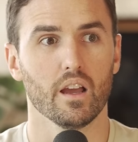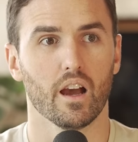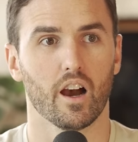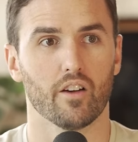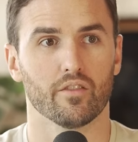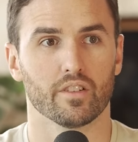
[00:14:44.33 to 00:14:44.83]

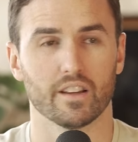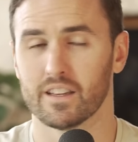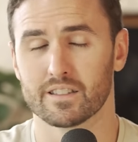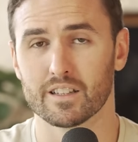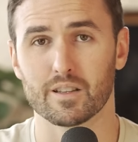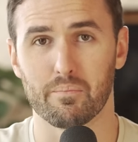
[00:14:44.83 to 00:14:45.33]
Uh,
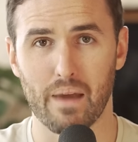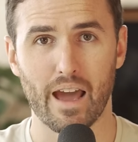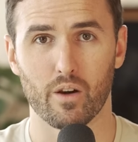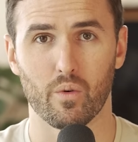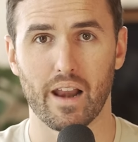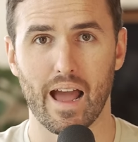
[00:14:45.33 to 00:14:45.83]
it doesn't
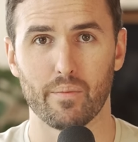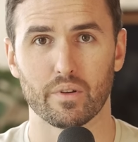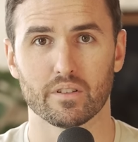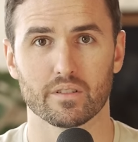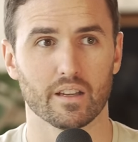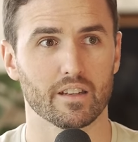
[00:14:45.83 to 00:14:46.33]
matter what happens.